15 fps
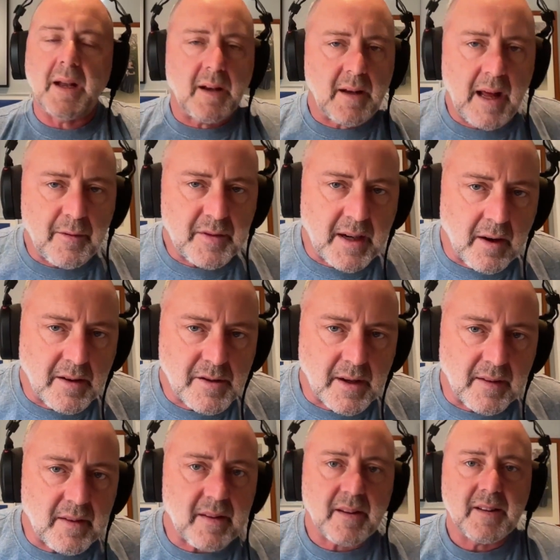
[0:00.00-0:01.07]
They didn't have
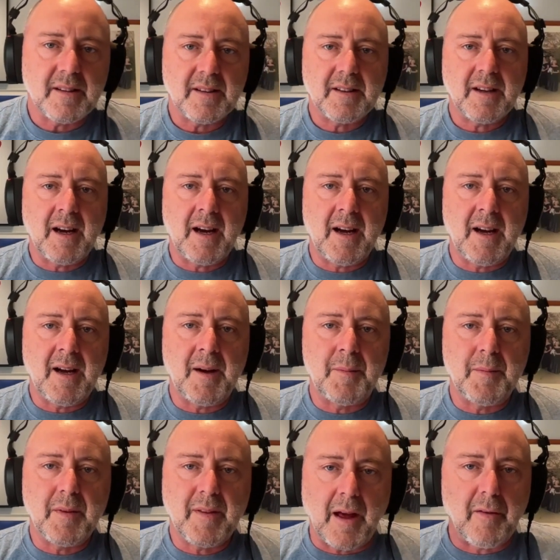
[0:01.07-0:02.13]
territories.
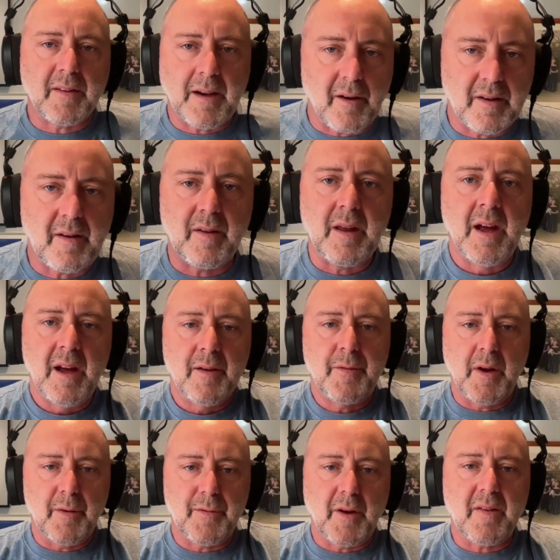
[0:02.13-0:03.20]
Sales territories.
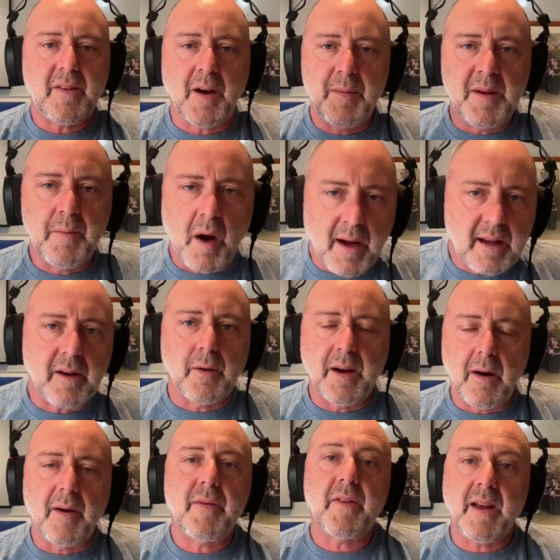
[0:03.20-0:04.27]
First time in my
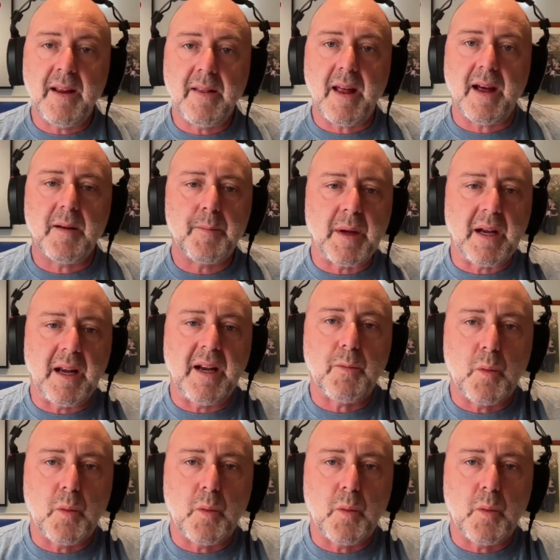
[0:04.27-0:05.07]
career I've seen that, but